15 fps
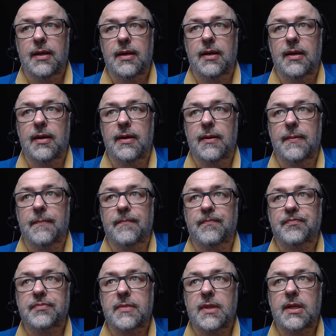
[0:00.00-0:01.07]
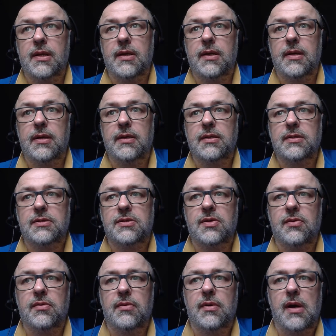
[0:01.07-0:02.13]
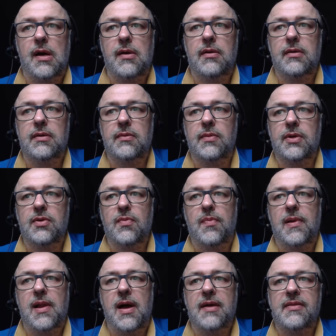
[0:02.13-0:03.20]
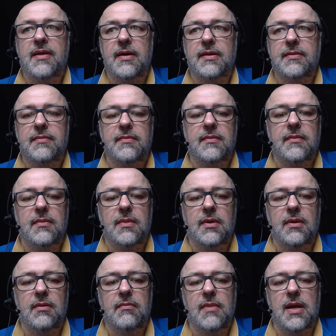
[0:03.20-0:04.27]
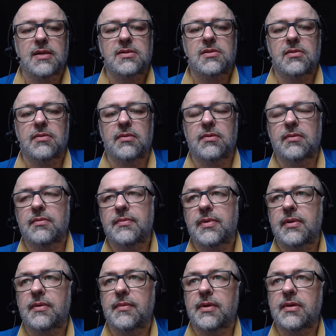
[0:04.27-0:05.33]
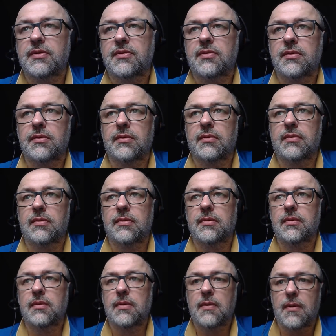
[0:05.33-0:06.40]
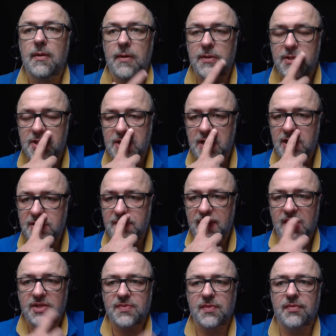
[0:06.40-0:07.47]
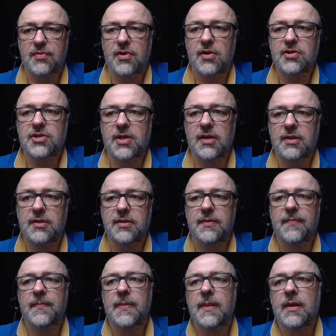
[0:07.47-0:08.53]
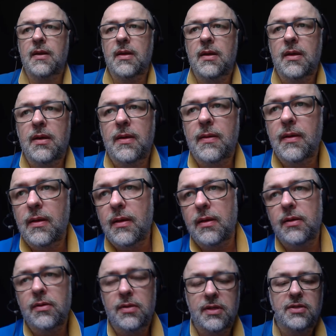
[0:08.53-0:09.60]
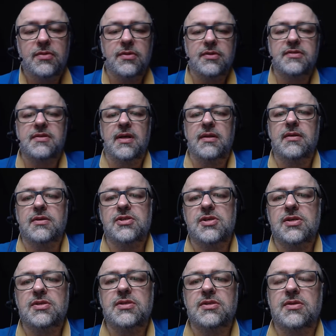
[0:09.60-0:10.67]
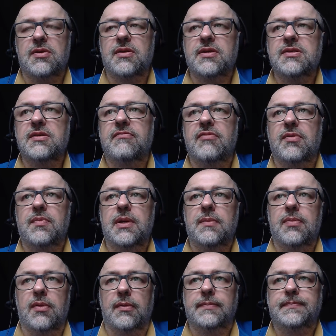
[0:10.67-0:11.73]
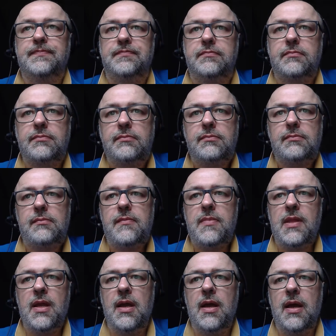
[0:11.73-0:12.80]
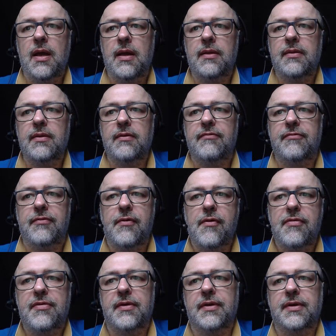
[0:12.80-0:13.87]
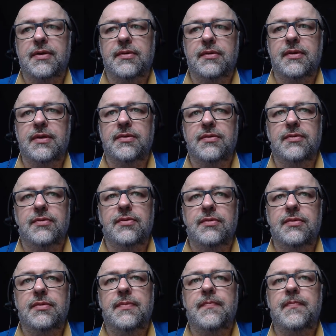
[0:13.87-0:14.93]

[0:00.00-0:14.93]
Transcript: Um, so when you apply that Maslow pyramid to a change management project, you need to understand that change is not easy for people. And the first thing you need to do,